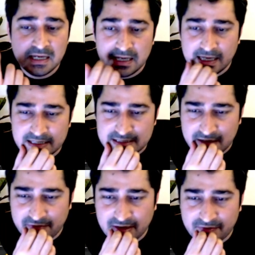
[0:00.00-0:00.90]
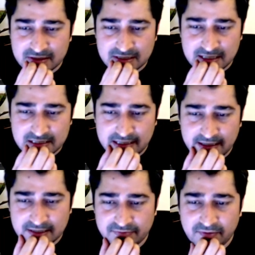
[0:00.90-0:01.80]
extend we have discussed,
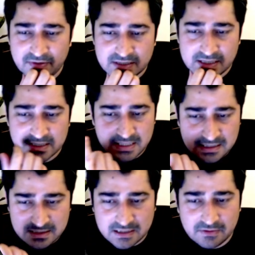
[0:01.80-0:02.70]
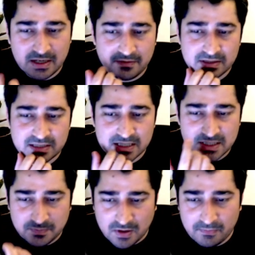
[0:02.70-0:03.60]
index we have discussed, insert we have
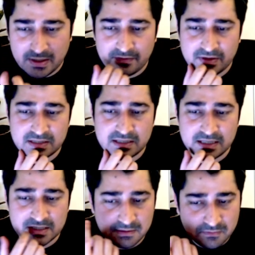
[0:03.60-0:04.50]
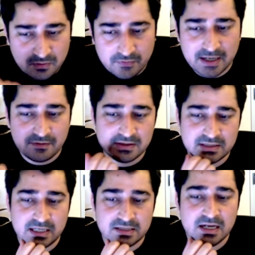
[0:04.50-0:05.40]
discussed, pop we have discussed, remove we have
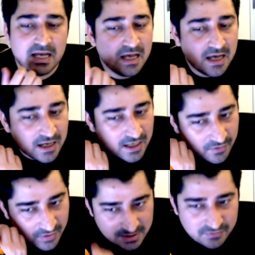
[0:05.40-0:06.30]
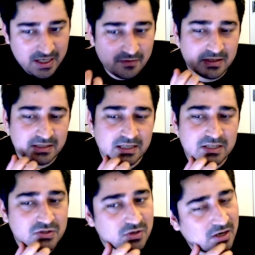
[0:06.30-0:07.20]
discussed, reverse we have
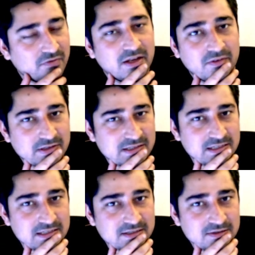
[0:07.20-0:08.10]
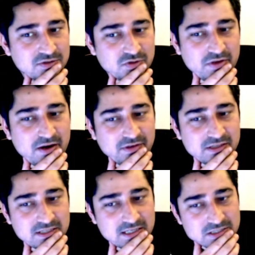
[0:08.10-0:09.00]
discussed, sort we have discussed. So we have
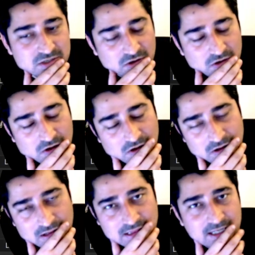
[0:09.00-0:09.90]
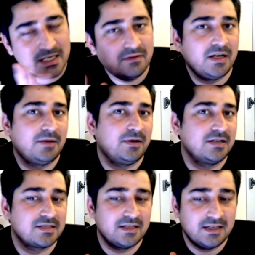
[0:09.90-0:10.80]
discussed all the inbuilt
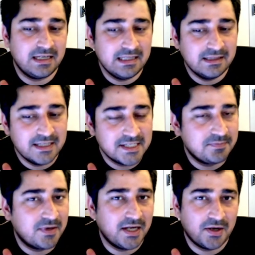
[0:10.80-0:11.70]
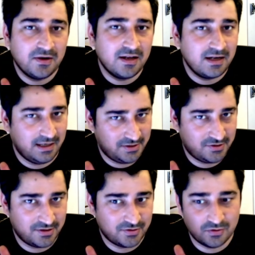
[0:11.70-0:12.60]
function in this particular
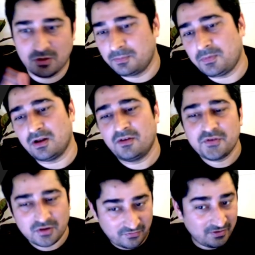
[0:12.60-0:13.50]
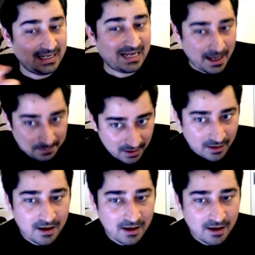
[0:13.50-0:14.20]
lecture. So hope all of you are feeling happy